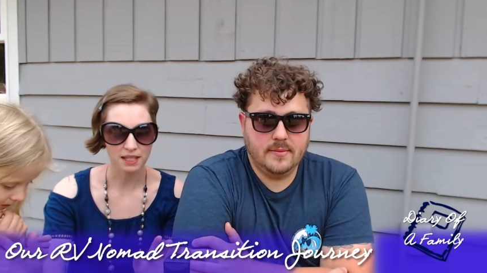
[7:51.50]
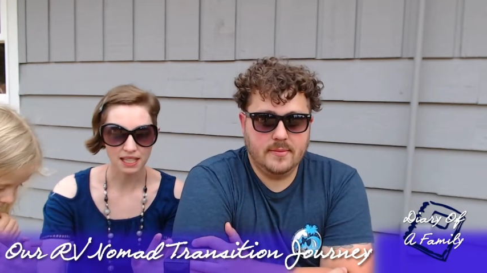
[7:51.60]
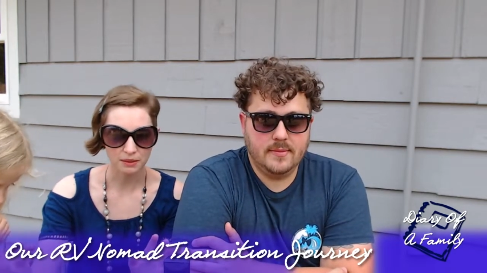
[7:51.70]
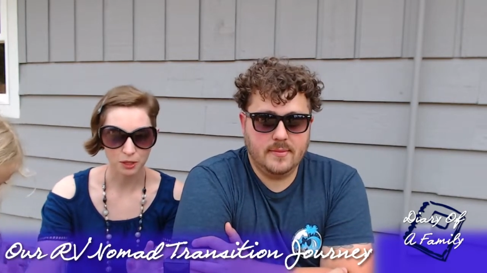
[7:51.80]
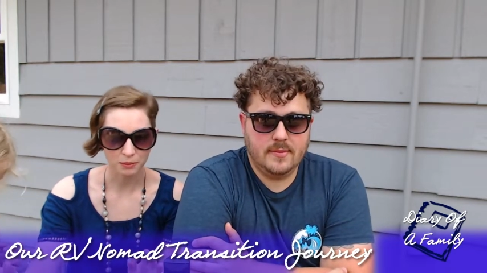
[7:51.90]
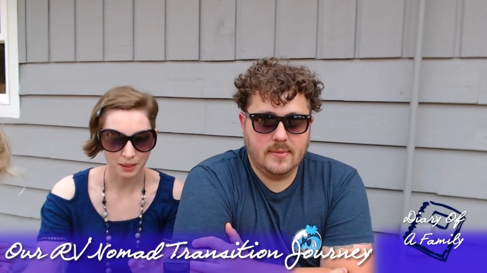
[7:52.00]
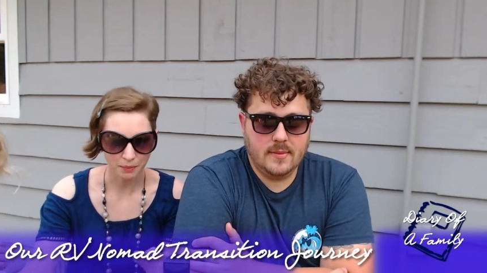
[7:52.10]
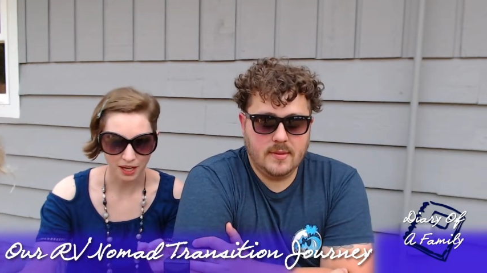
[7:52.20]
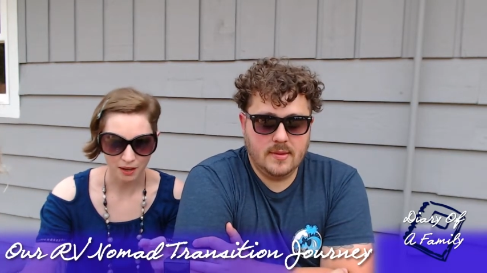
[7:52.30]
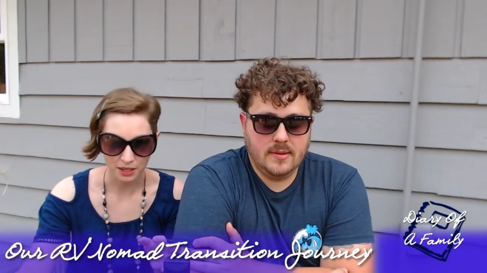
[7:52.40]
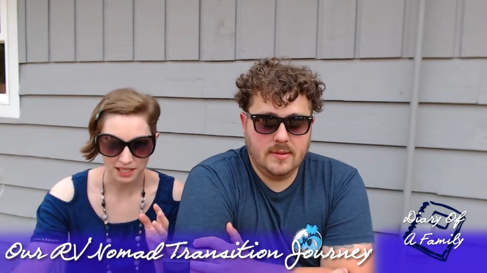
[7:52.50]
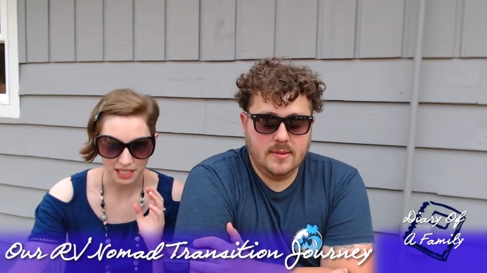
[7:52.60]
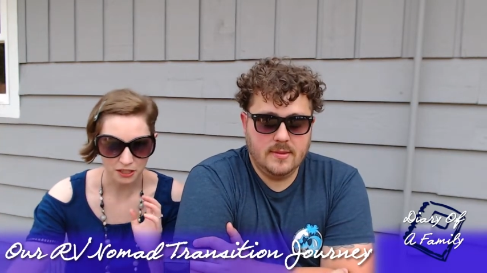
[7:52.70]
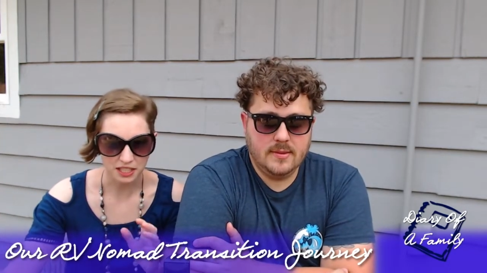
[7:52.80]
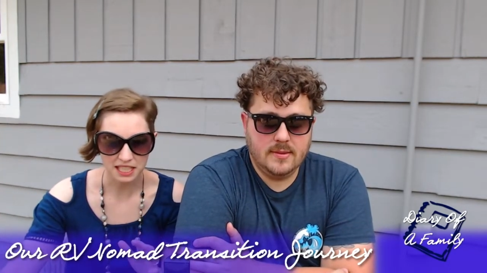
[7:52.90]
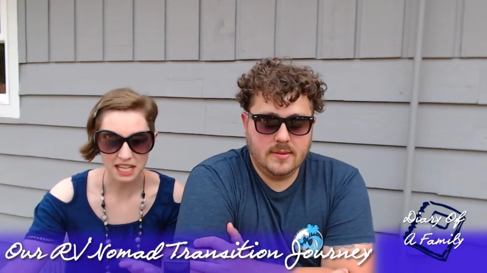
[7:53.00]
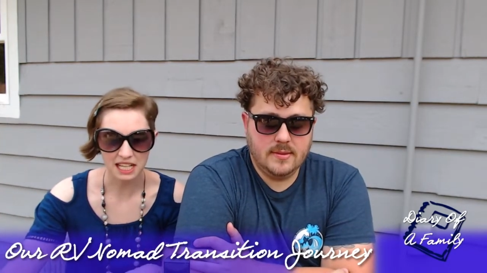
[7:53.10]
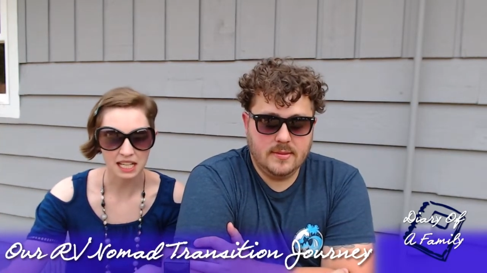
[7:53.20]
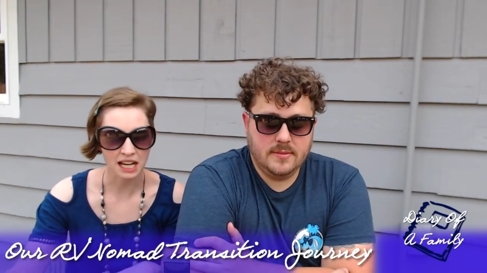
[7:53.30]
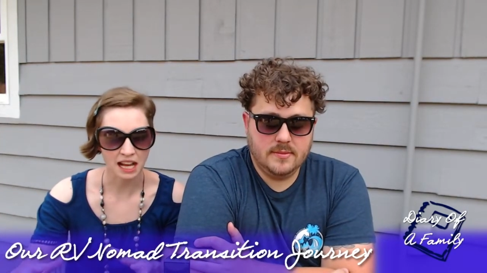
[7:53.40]
Speaker 1: in the moment, but I was irritated
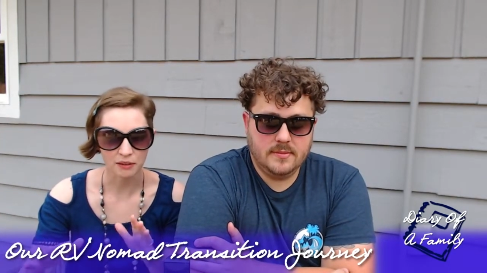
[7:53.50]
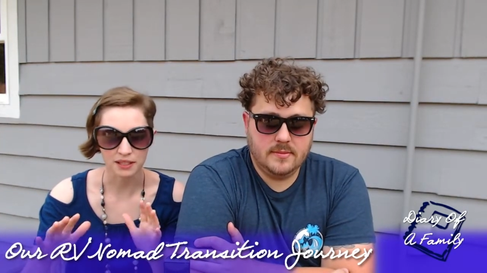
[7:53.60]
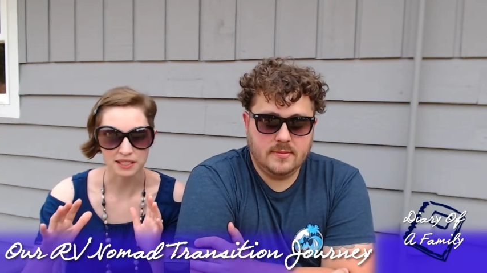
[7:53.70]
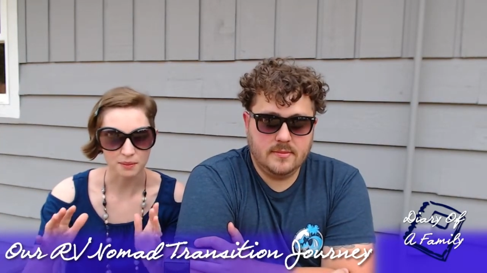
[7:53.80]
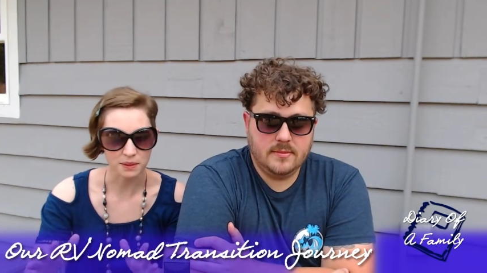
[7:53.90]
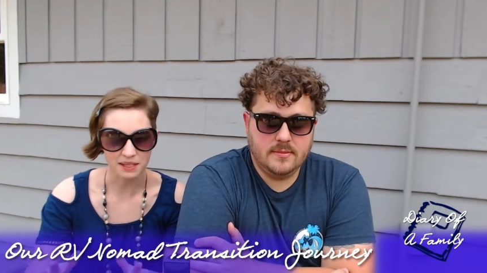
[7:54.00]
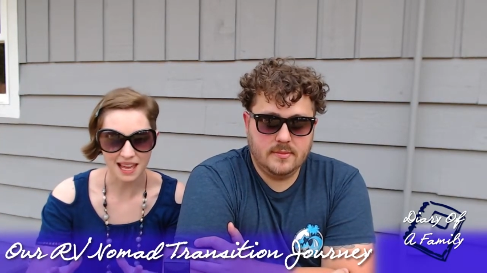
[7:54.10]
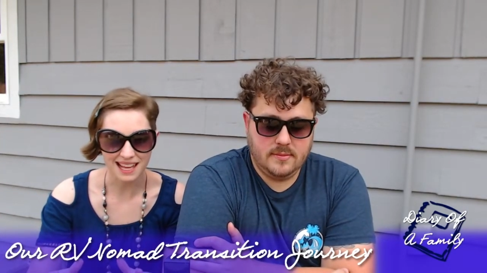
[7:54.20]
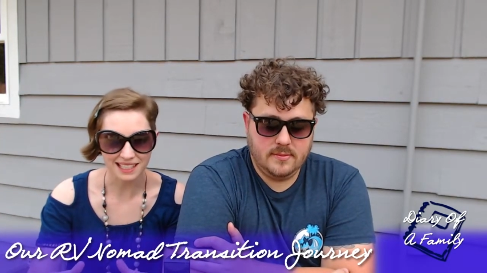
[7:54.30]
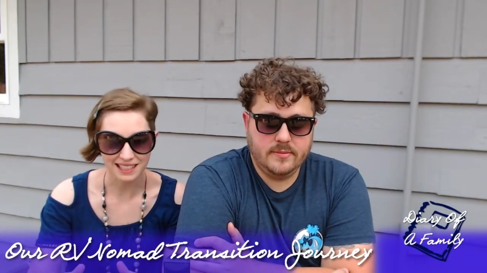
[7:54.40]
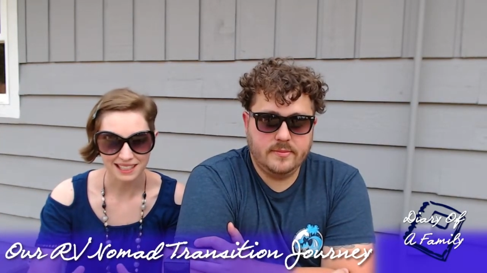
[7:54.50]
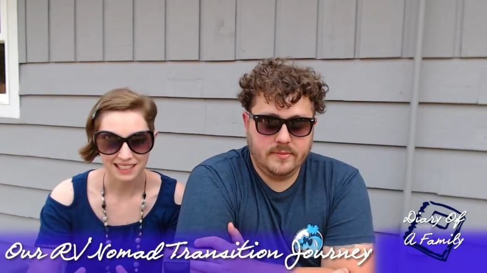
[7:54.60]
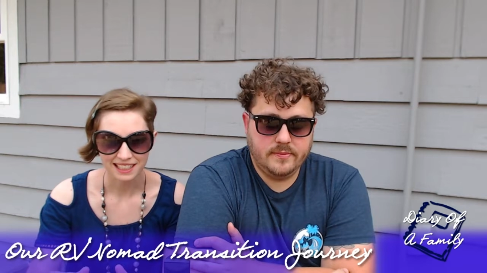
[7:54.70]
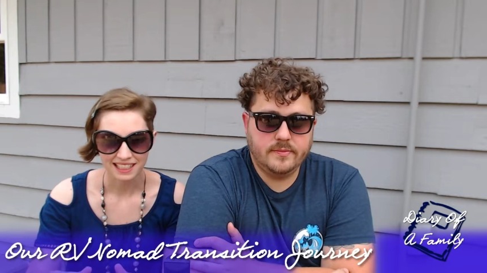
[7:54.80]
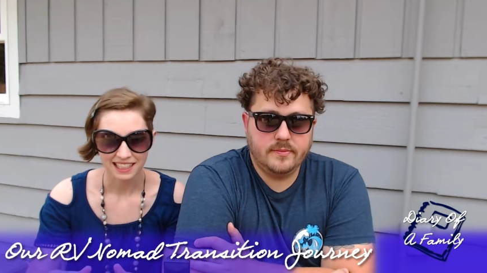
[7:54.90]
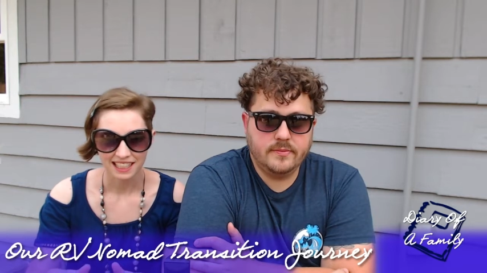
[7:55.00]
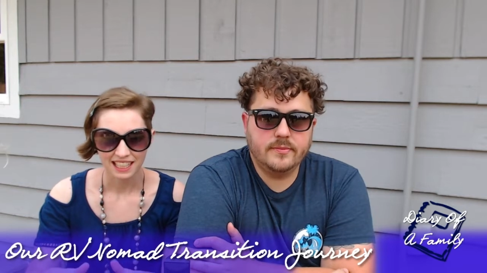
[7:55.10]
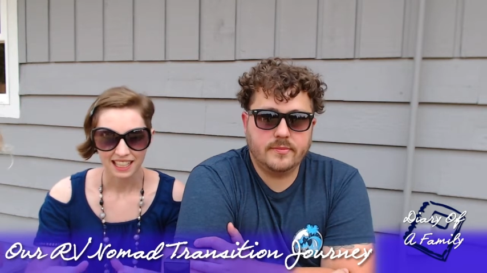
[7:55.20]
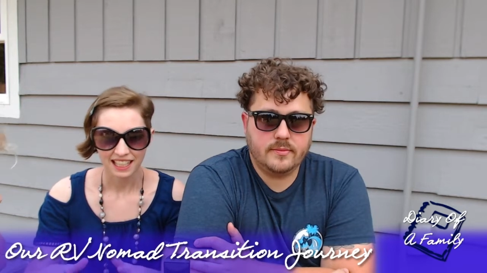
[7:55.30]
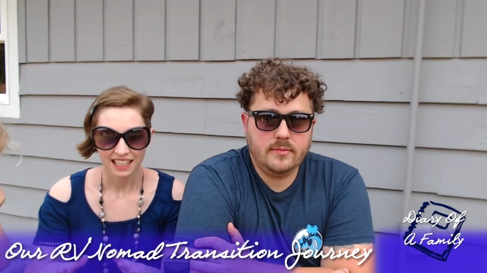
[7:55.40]
and I was upset.
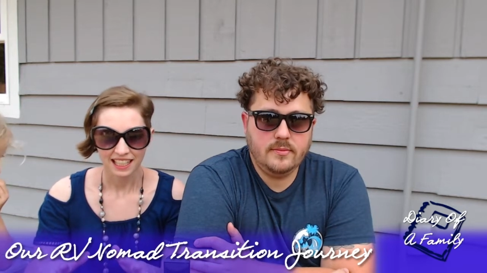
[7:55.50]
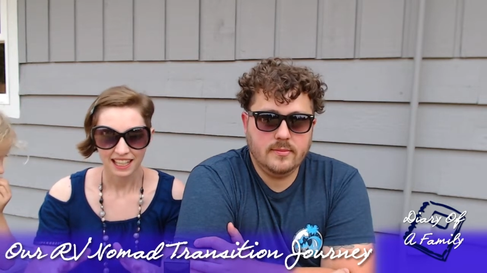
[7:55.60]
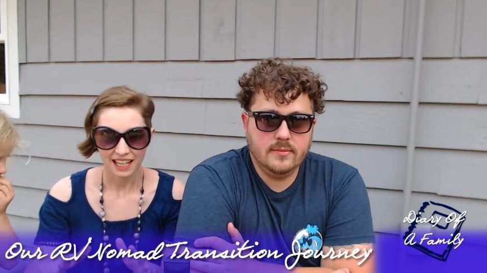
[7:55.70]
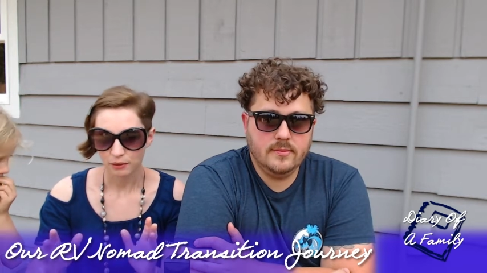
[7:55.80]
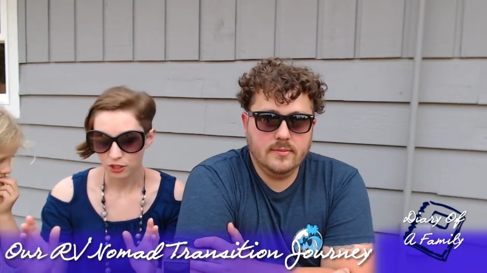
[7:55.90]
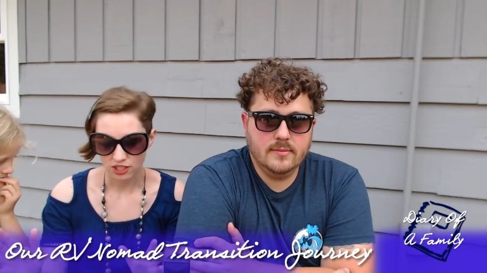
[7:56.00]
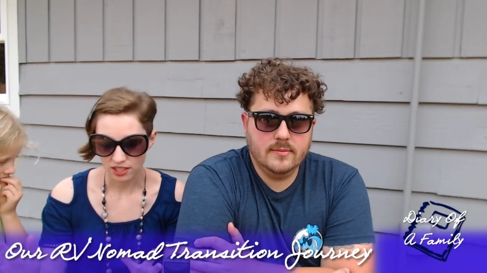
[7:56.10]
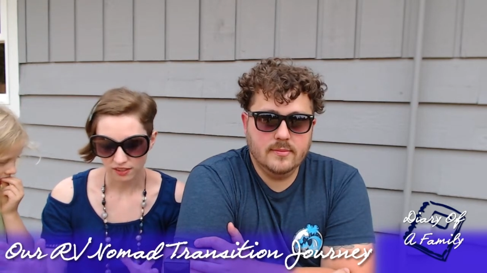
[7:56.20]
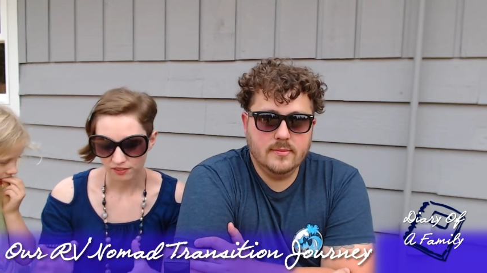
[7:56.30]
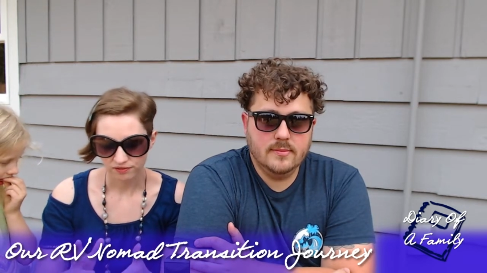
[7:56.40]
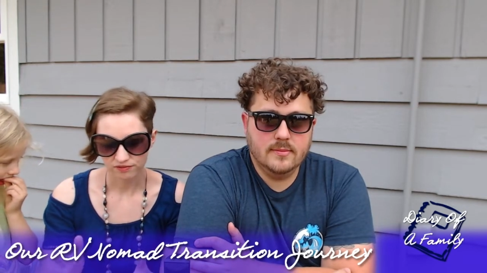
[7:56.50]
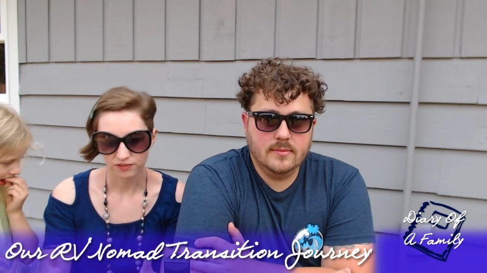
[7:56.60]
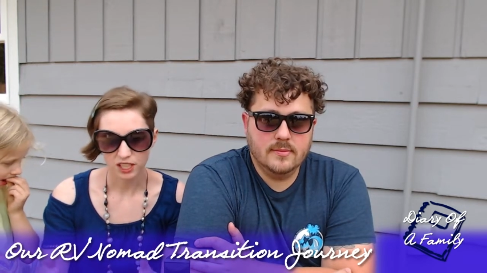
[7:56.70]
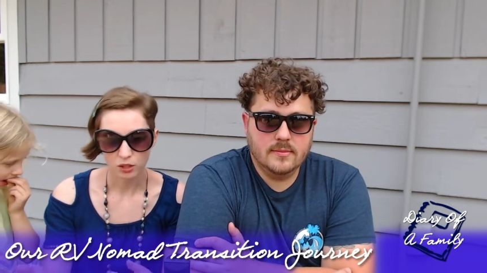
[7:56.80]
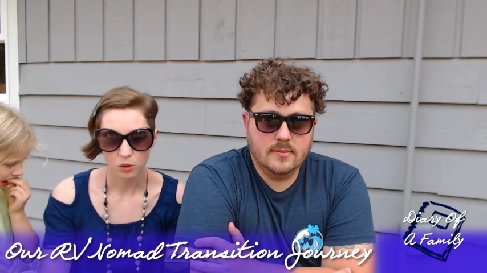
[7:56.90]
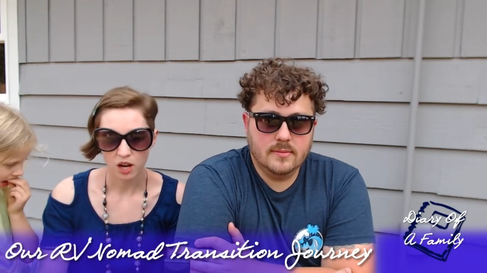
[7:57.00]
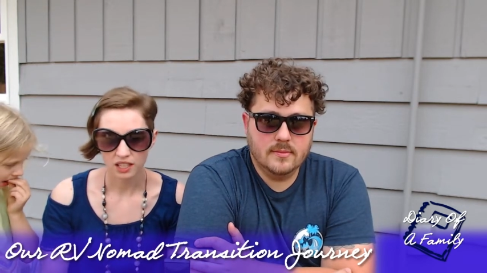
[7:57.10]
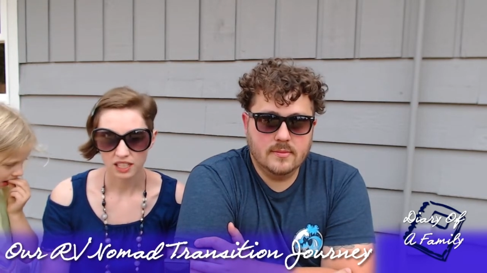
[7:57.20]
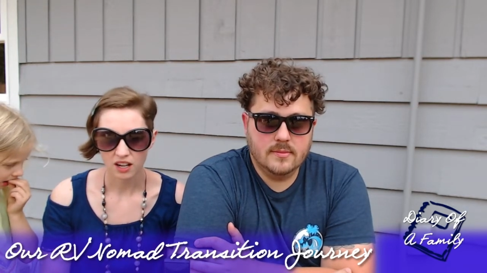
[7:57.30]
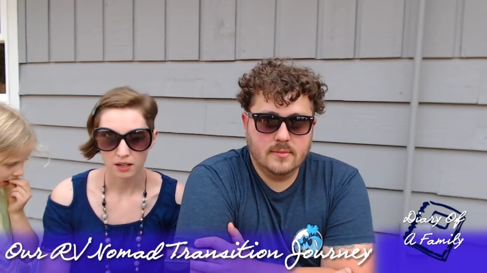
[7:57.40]
And it was just the video
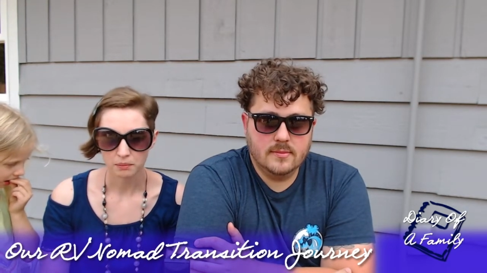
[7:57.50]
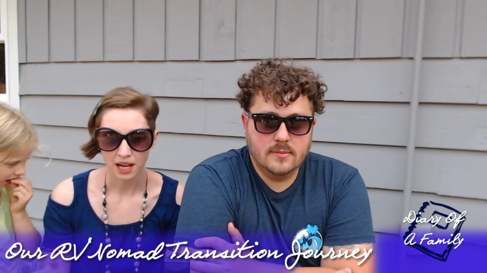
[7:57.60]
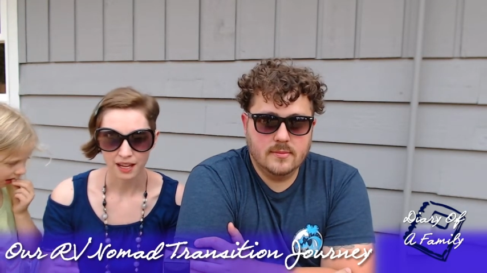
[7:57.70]
quality on my